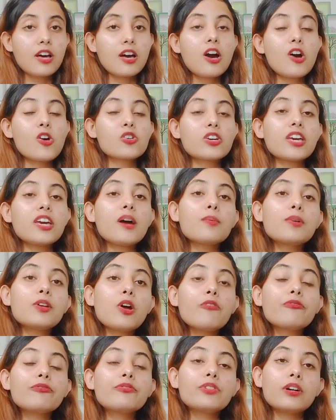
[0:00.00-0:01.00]
Okay, a bit
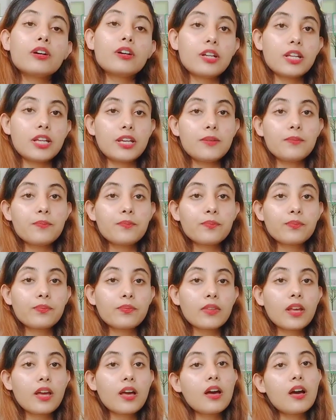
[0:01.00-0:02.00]
of flirty.
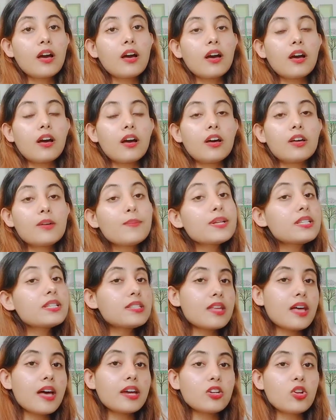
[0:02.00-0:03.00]
But
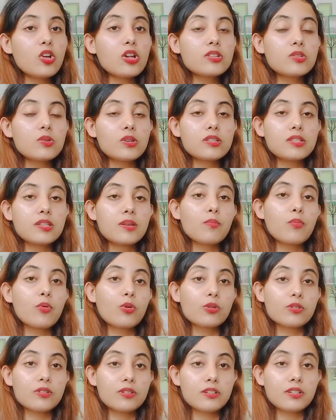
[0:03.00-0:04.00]
sign also is
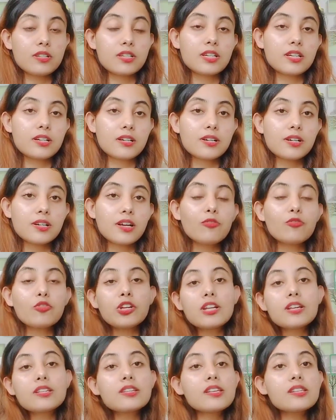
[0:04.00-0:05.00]
important here. If
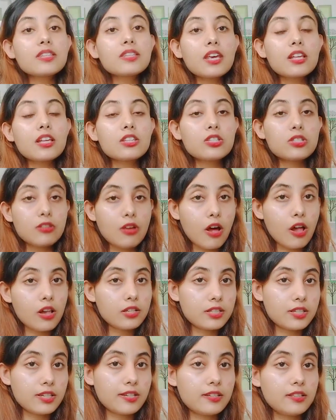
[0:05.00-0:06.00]
Venus is
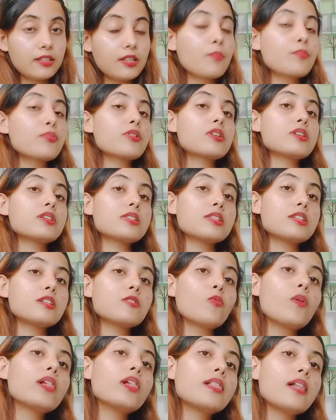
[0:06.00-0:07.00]
exalted, the person
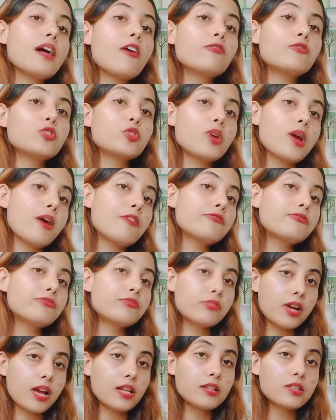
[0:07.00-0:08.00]
will love to have
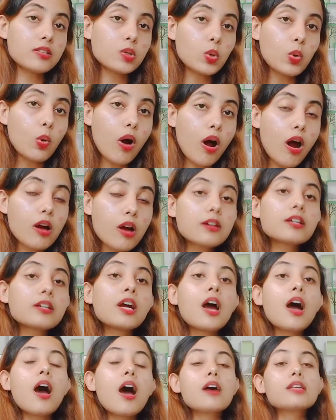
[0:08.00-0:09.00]
friends who are
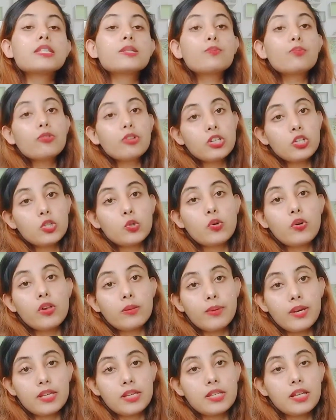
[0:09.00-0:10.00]
spiritual,
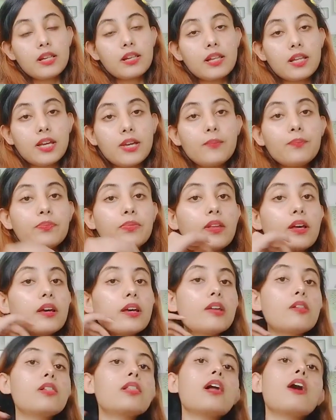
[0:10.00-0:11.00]
basically.
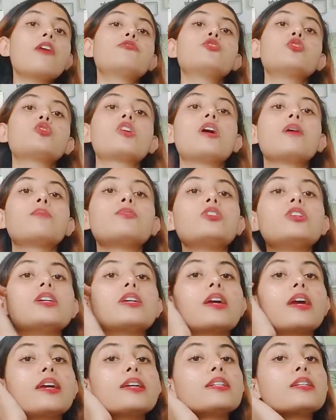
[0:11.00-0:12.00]
He love to
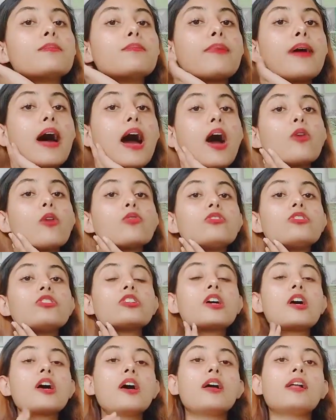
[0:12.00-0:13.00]
communicate about
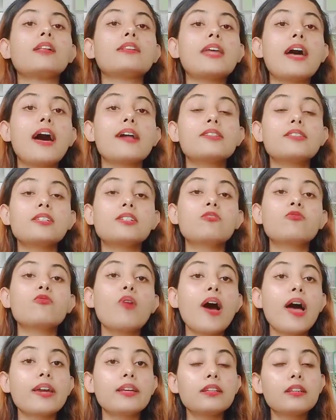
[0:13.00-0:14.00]
that
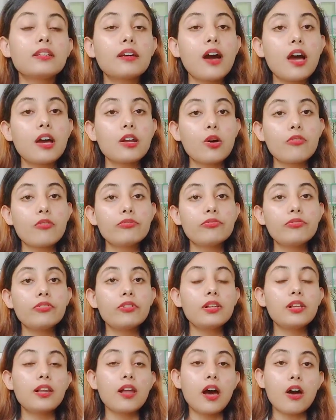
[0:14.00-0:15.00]
divine kind of
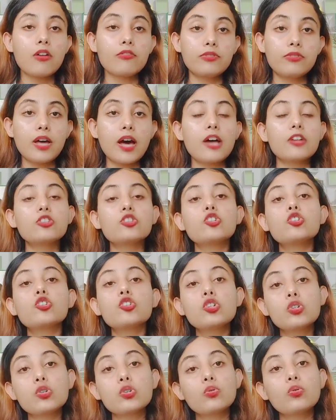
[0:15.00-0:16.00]
love, that
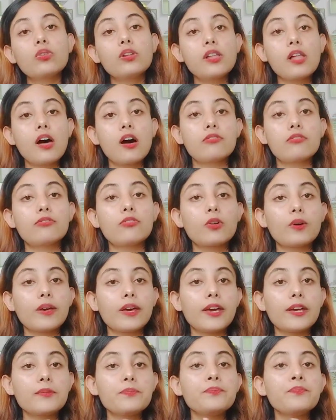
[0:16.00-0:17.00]
true love.
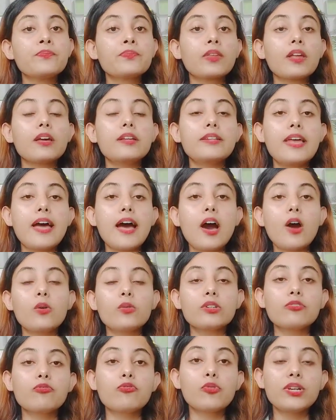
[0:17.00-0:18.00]
Okay, now
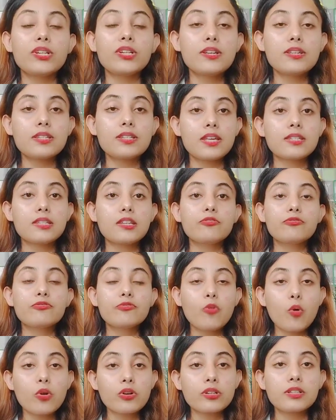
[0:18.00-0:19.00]
if Venus is in
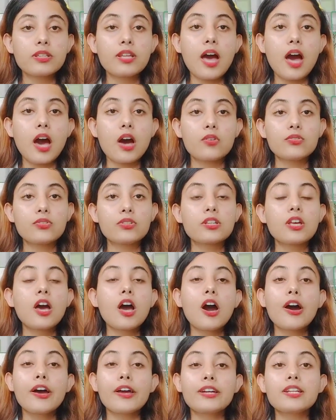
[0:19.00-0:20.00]
fourth house,
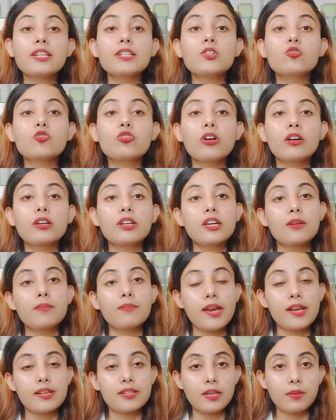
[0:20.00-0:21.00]
it is really
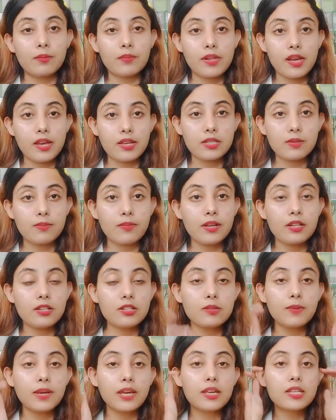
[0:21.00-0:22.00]
amazing placement,
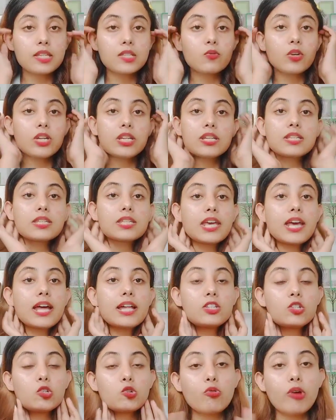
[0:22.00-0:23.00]
because Venus
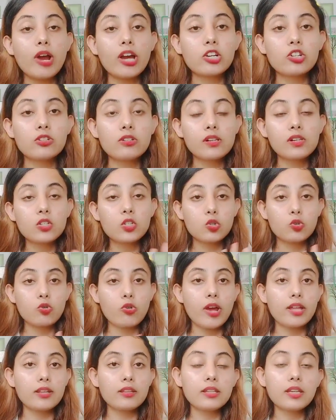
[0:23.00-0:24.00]
gets directional
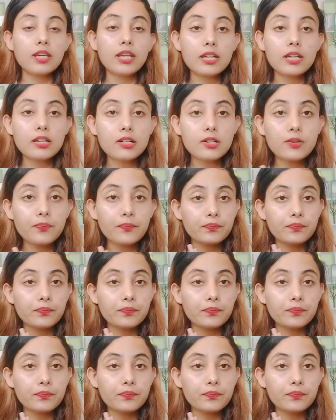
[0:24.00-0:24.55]
strength here.